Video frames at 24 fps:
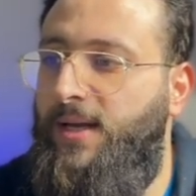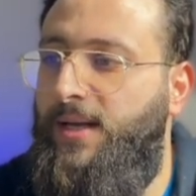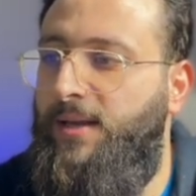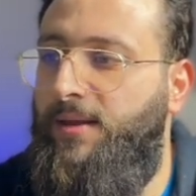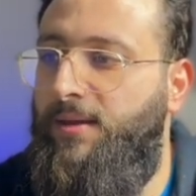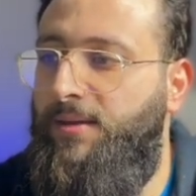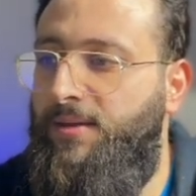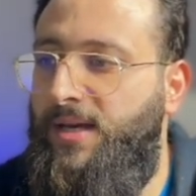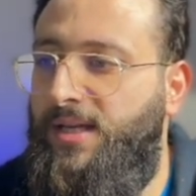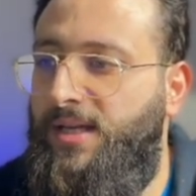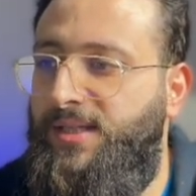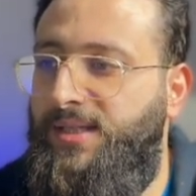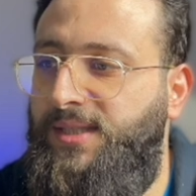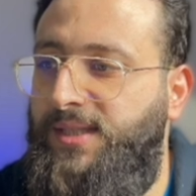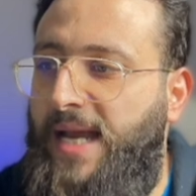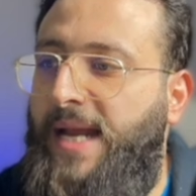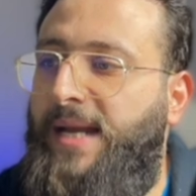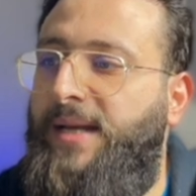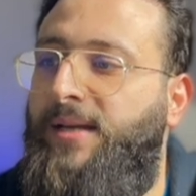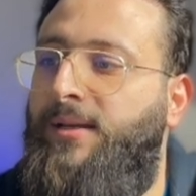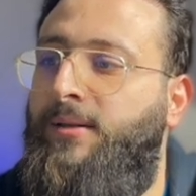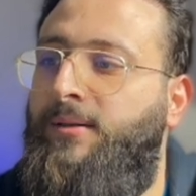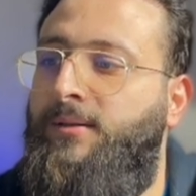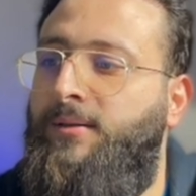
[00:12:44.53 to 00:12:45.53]
the
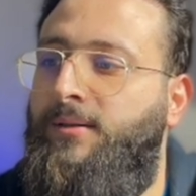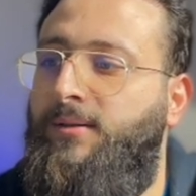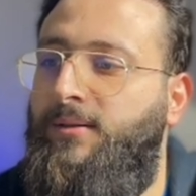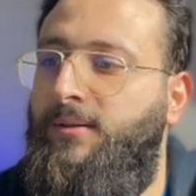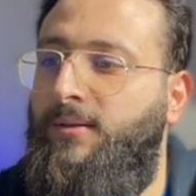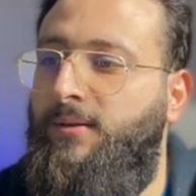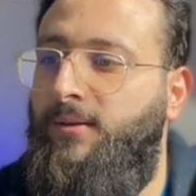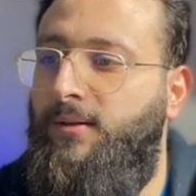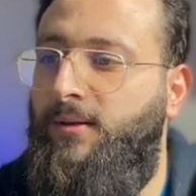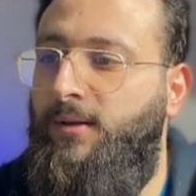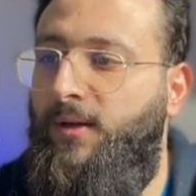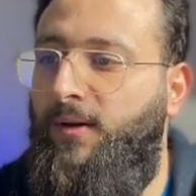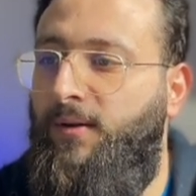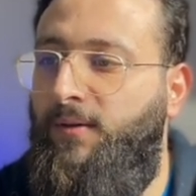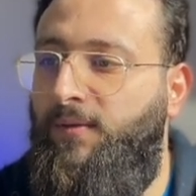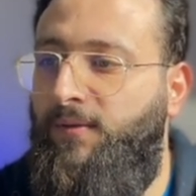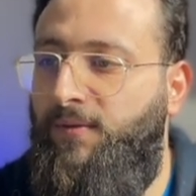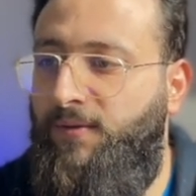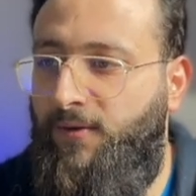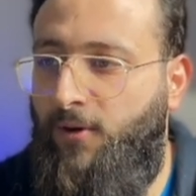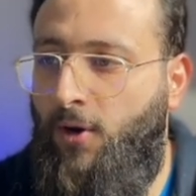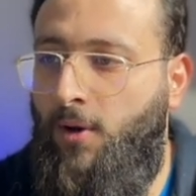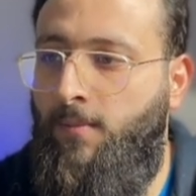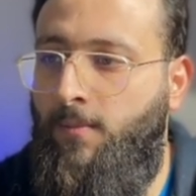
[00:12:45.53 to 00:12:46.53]
tenant
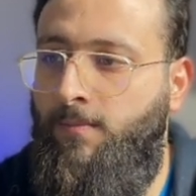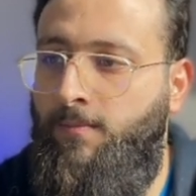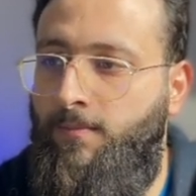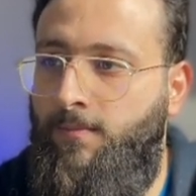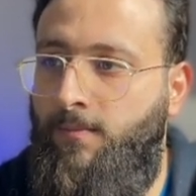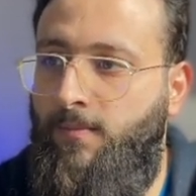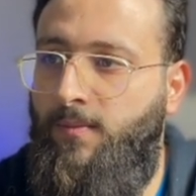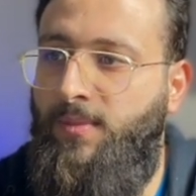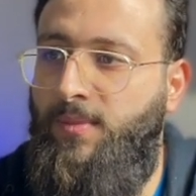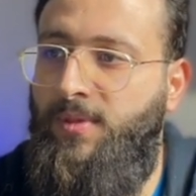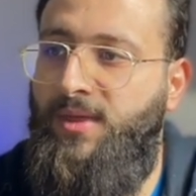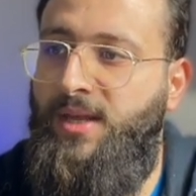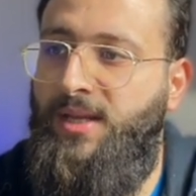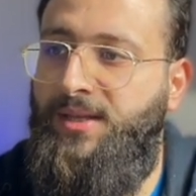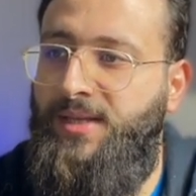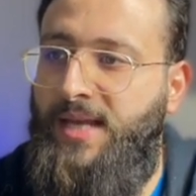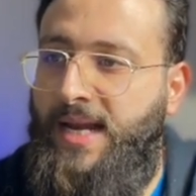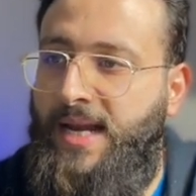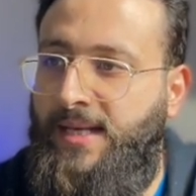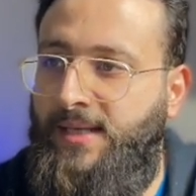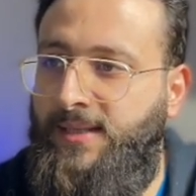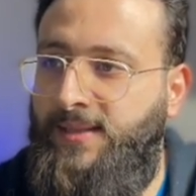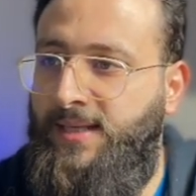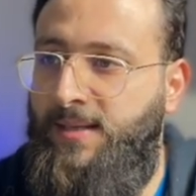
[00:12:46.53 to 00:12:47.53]
from the
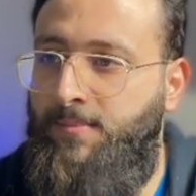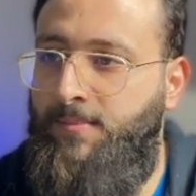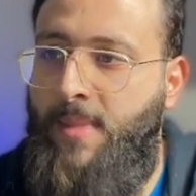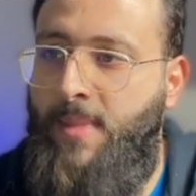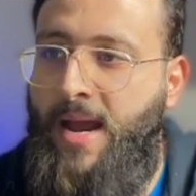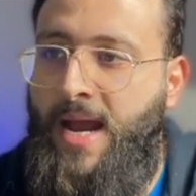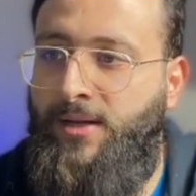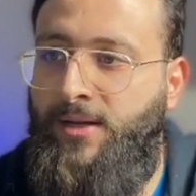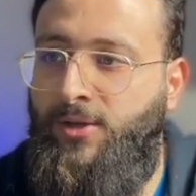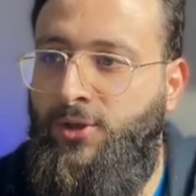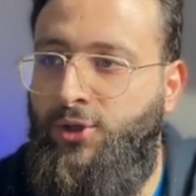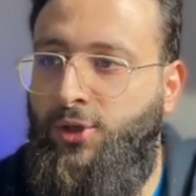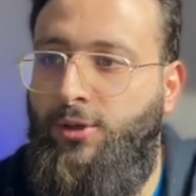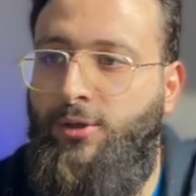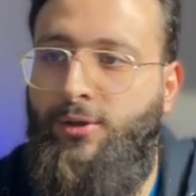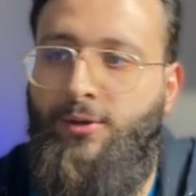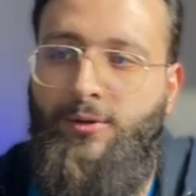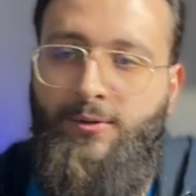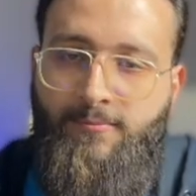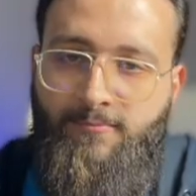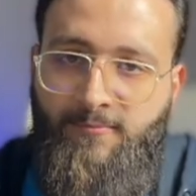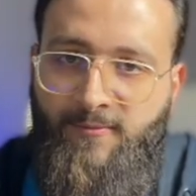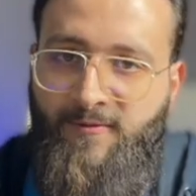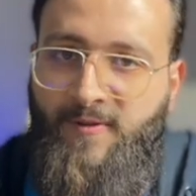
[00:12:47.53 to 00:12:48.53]
tenancy manager
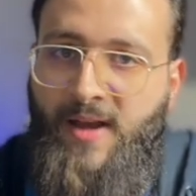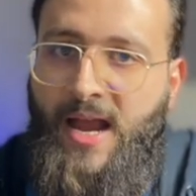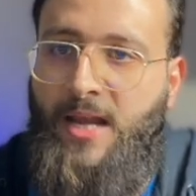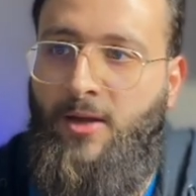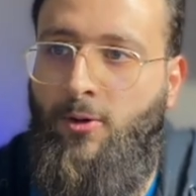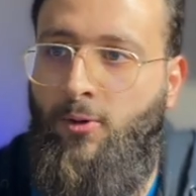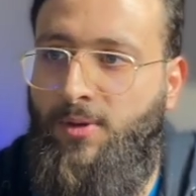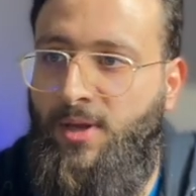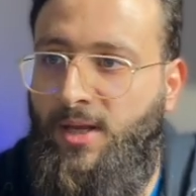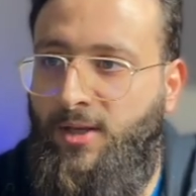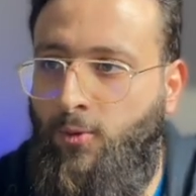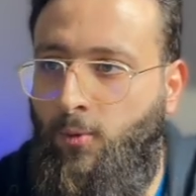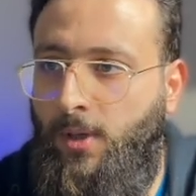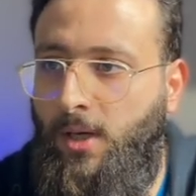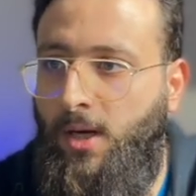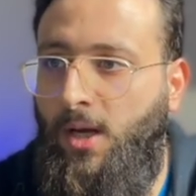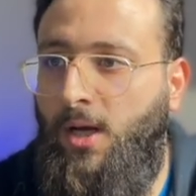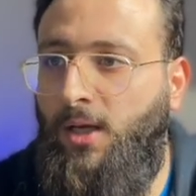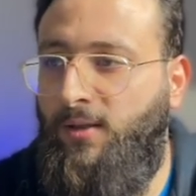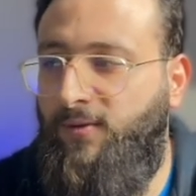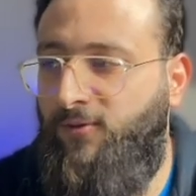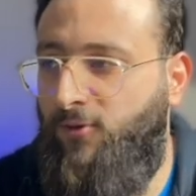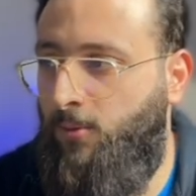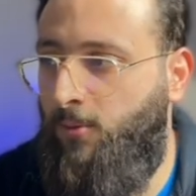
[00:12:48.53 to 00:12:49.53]
value that we got
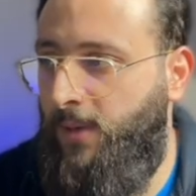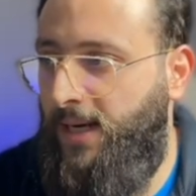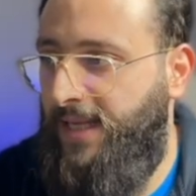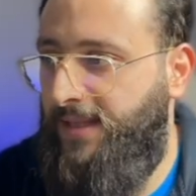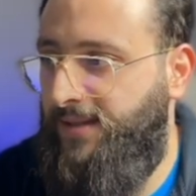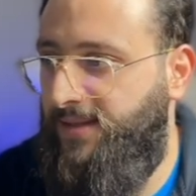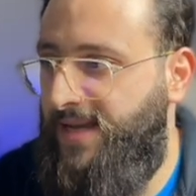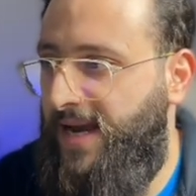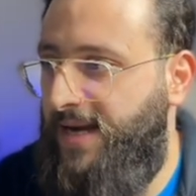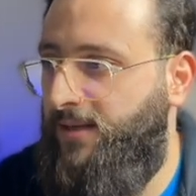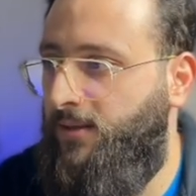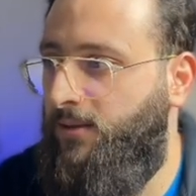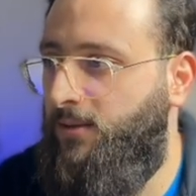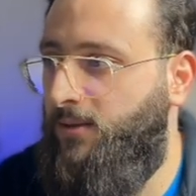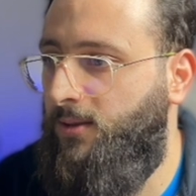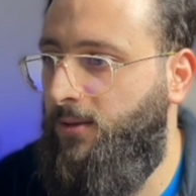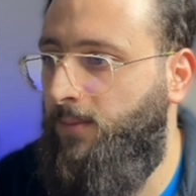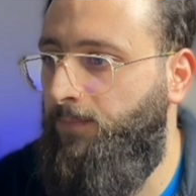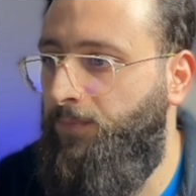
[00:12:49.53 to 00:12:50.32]
from getTenant.